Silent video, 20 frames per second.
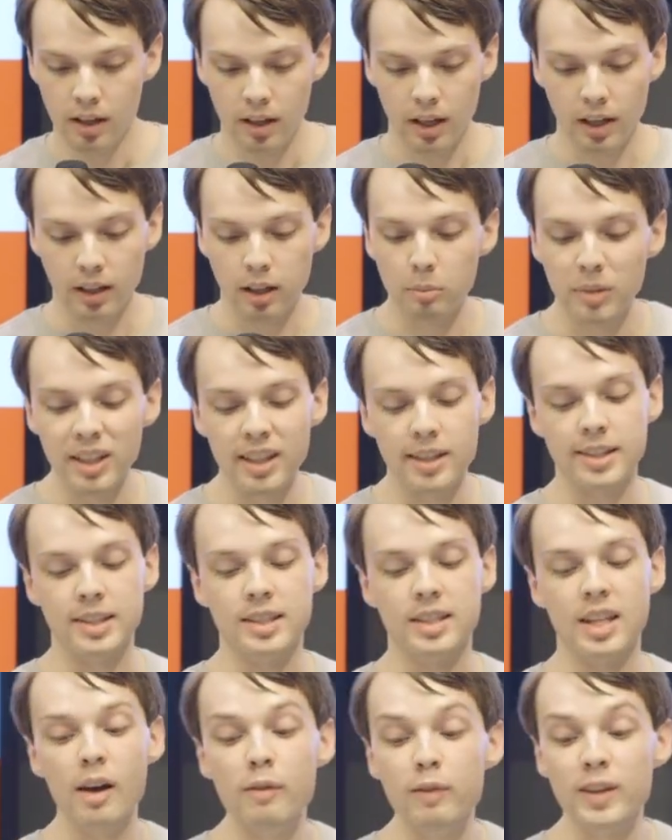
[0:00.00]
It can be as
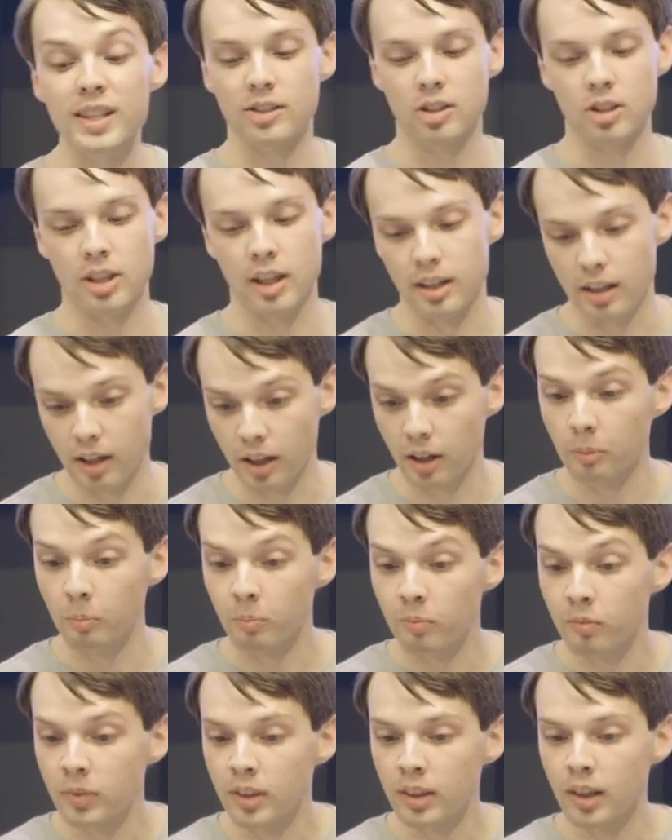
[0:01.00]
devastating
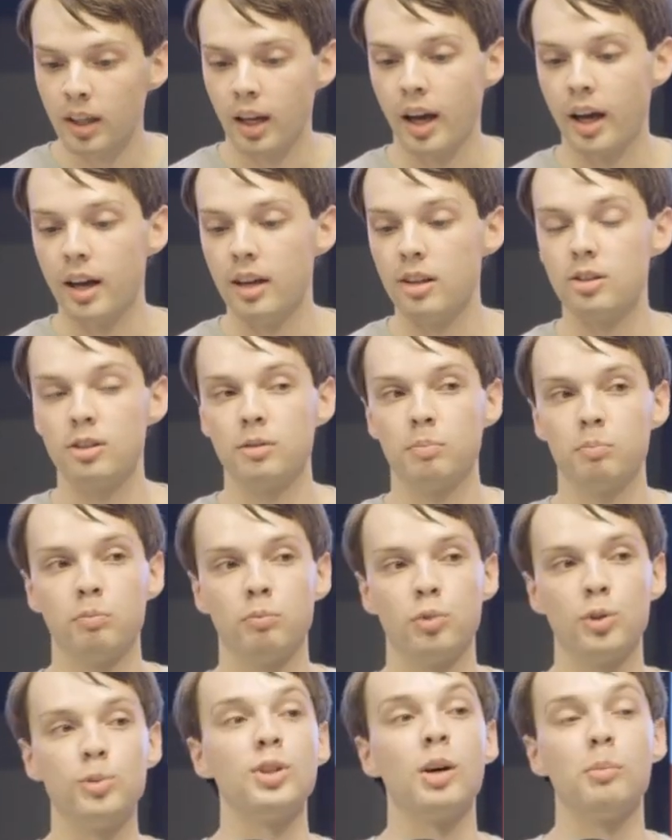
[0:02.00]
as
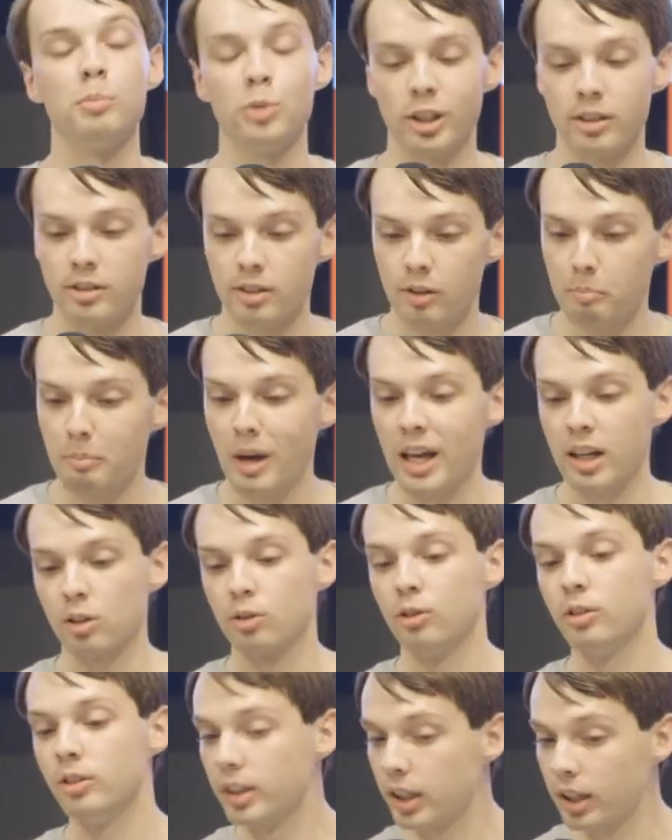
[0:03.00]
presumptions of
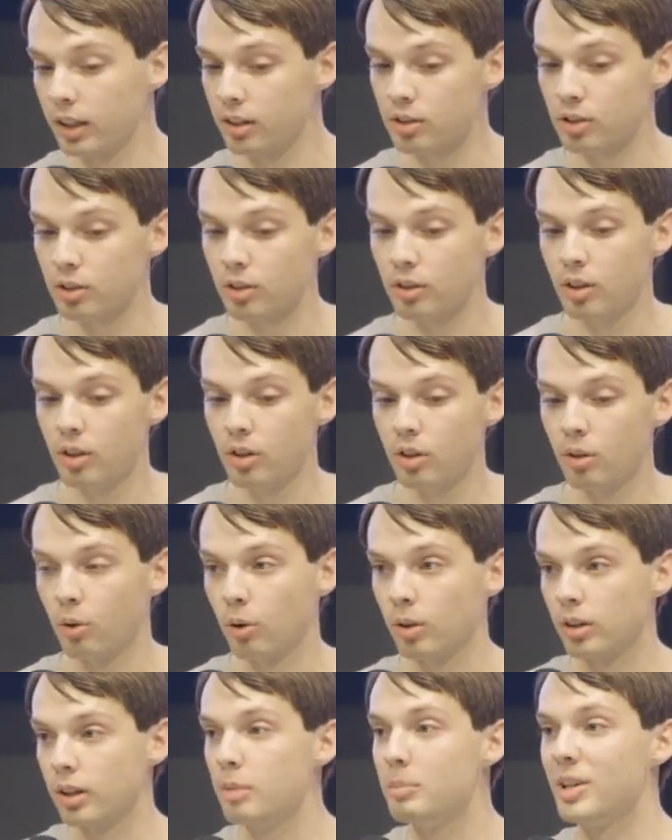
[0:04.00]
medical needs
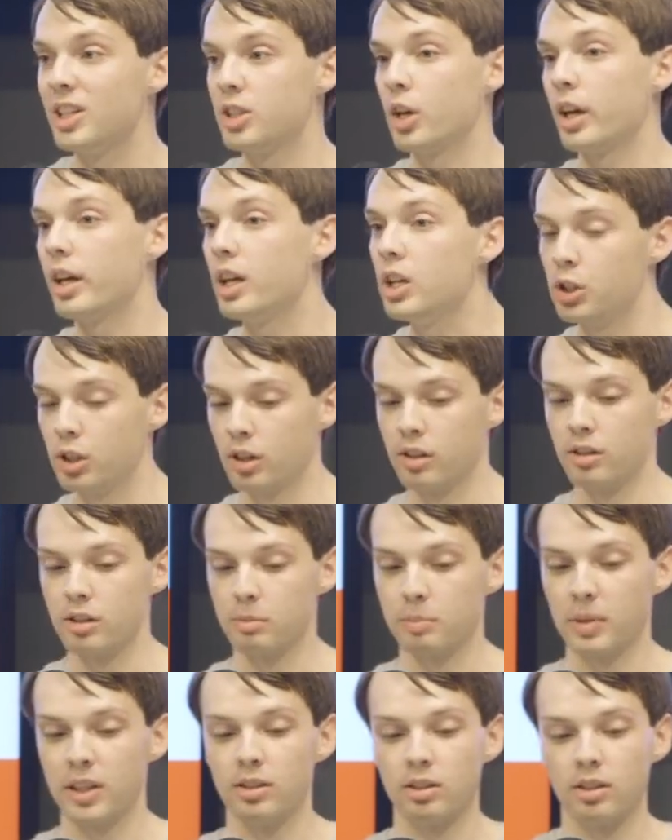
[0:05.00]
or limitations
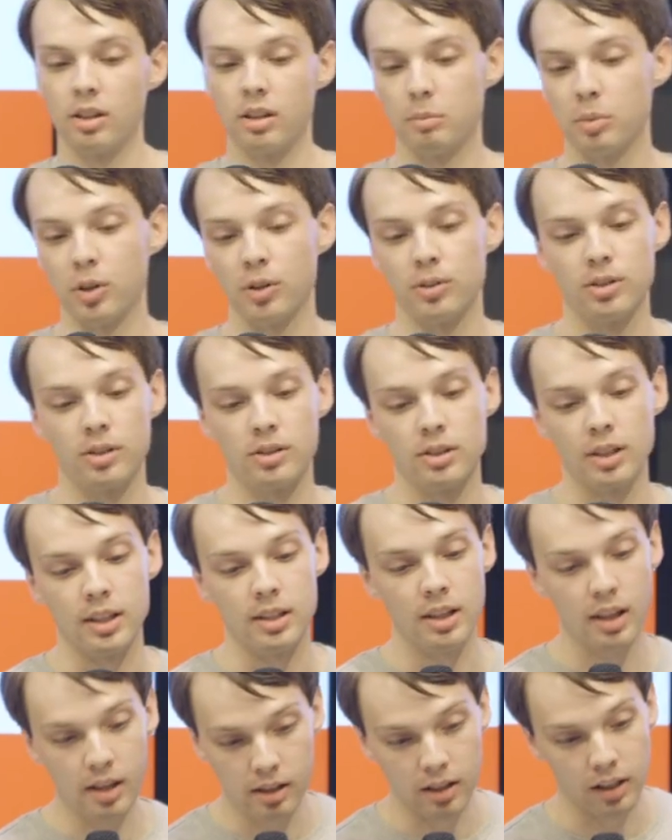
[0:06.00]
based on a person's
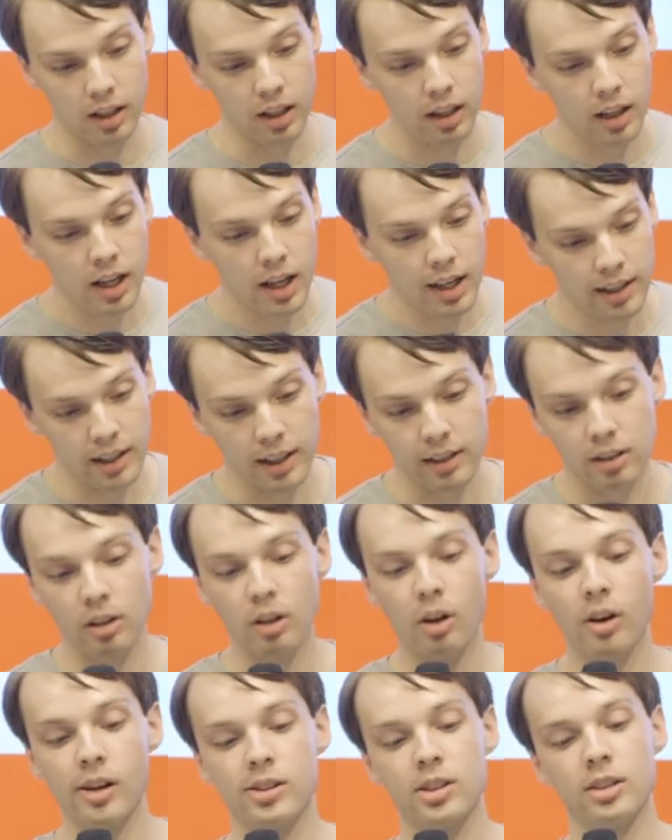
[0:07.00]
identity, like the
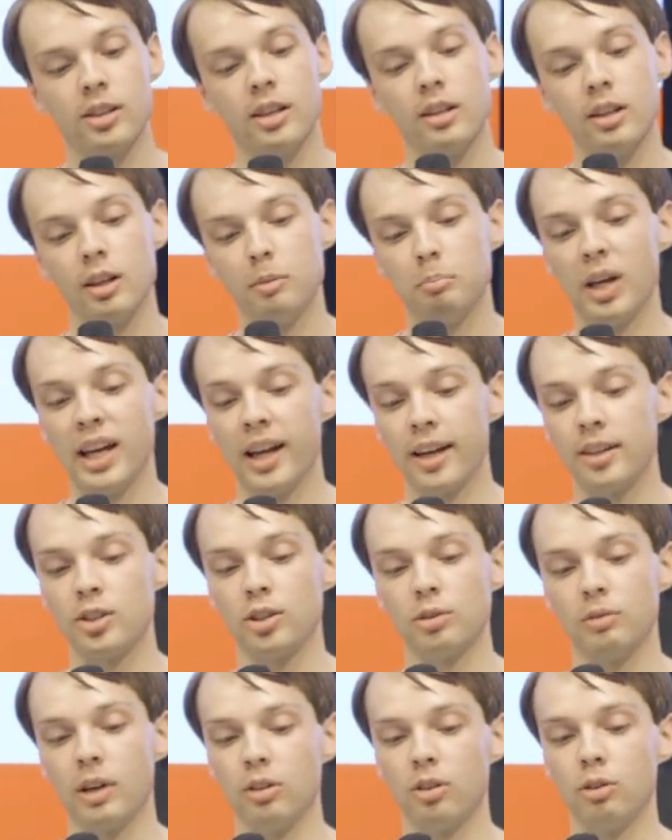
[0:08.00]
longstanding
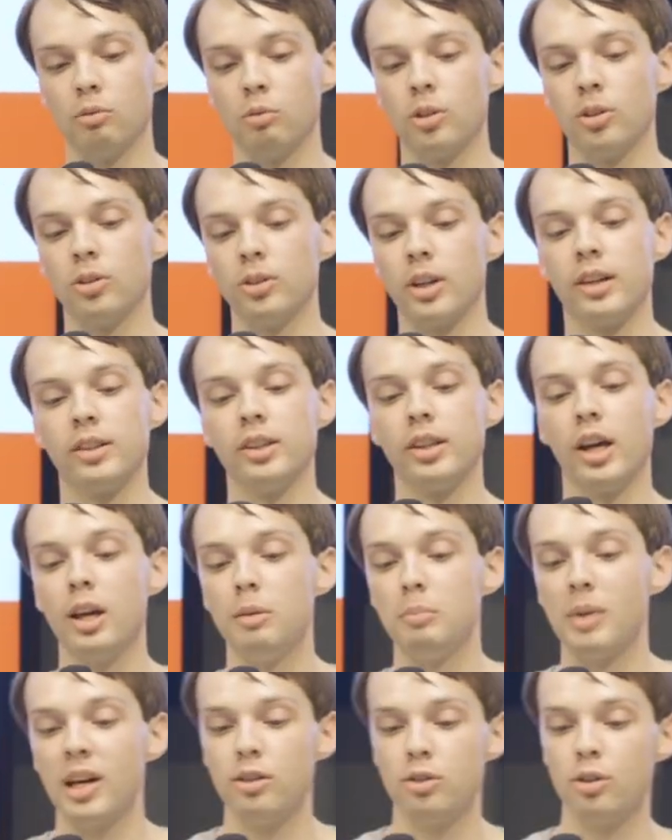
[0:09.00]
bans around the world on gay
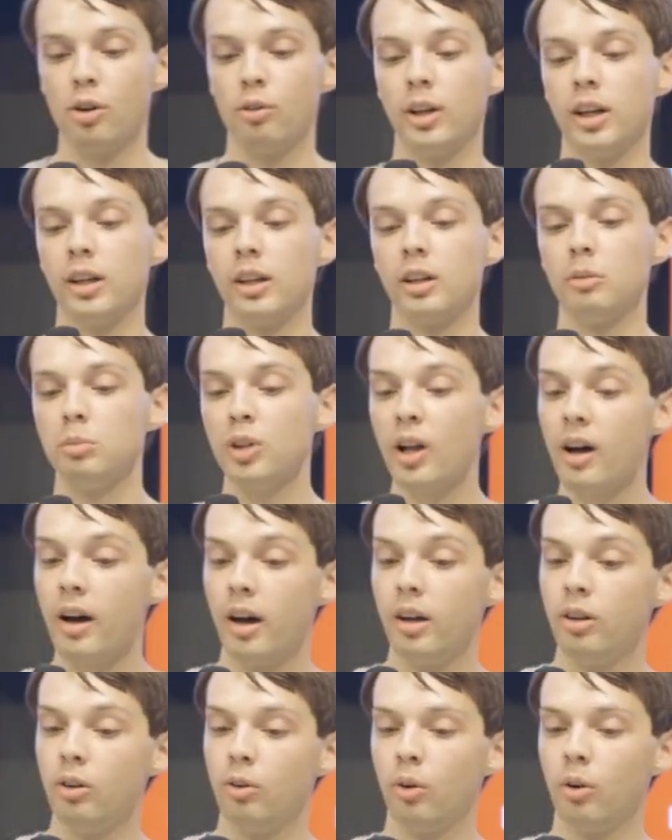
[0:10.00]
men donating
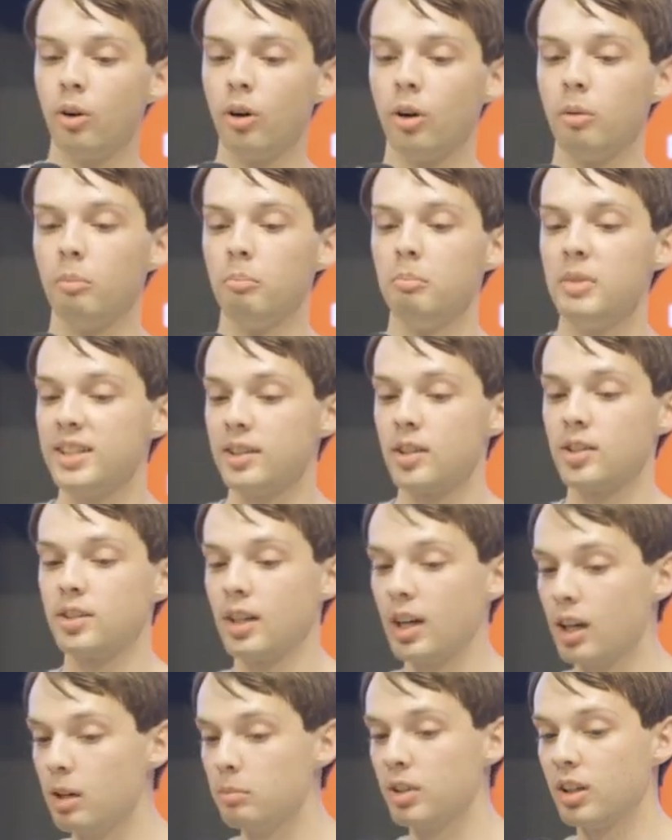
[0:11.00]
blood, or
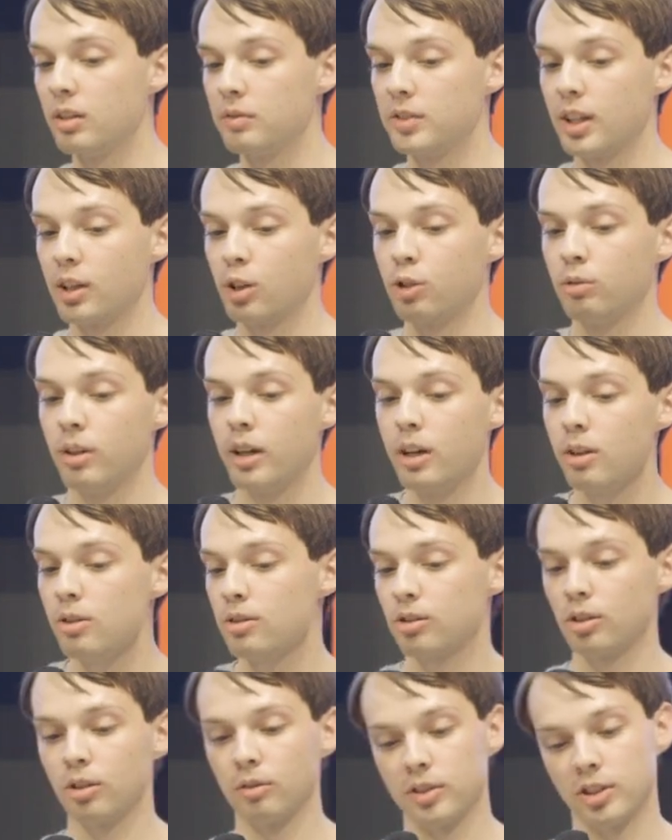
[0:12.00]
misassignment of sexual health
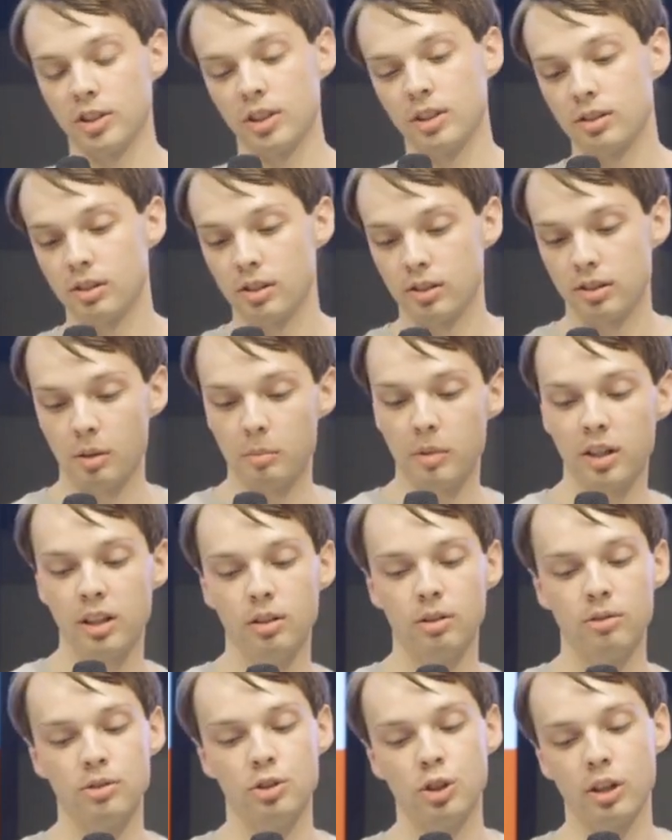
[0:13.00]
services to somebody
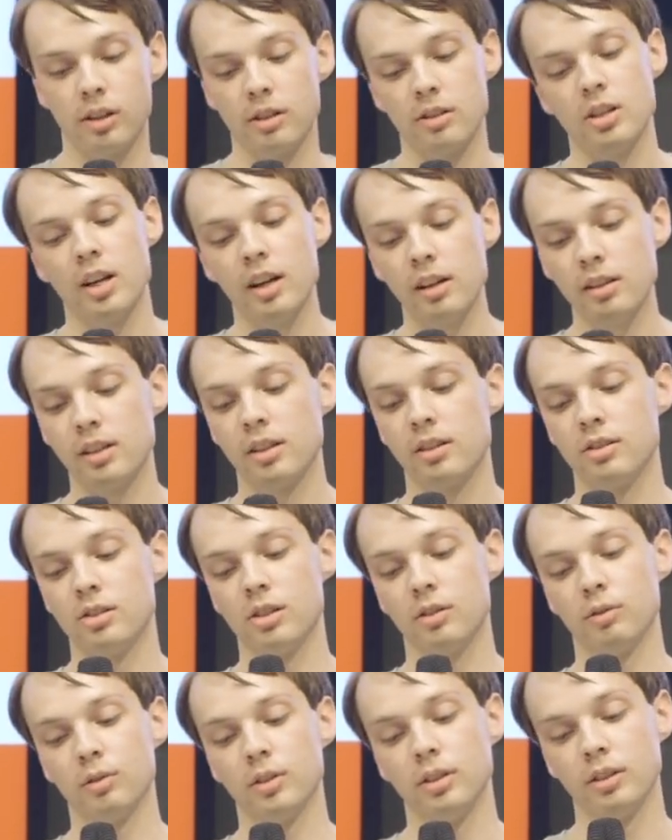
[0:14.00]
whose genitalia is
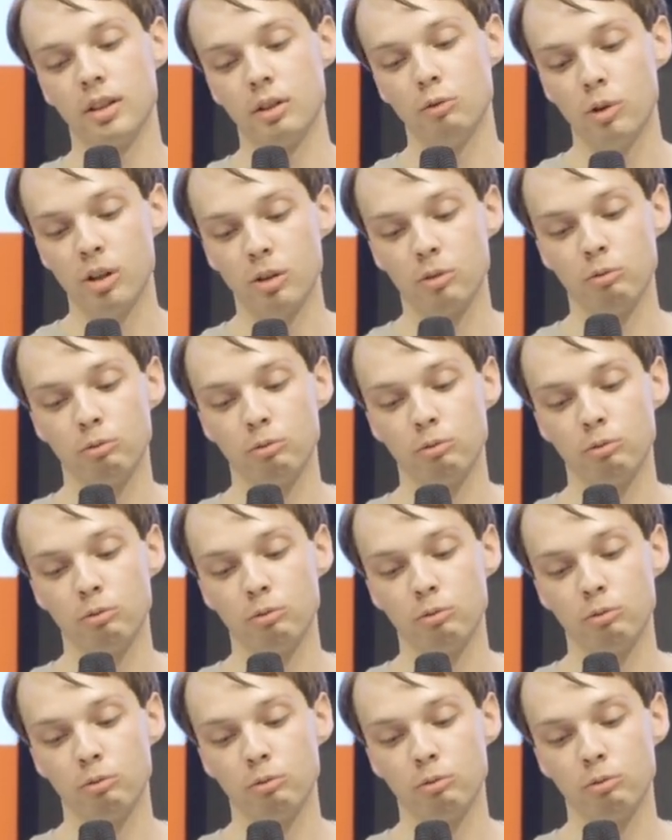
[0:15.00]
different than what a